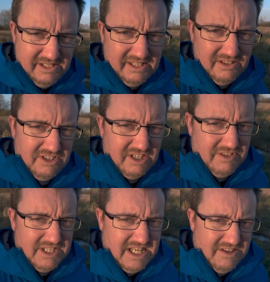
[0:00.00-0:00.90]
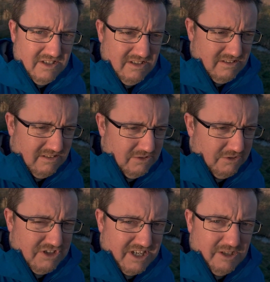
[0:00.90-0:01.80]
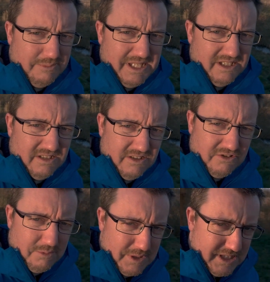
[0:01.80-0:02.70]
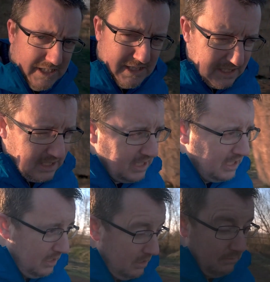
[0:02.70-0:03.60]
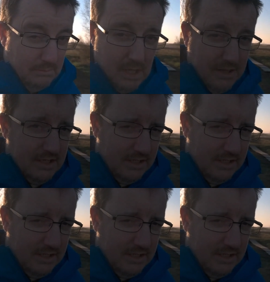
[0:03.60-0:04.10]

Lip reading: You can see over there the long shadow being cast by Mother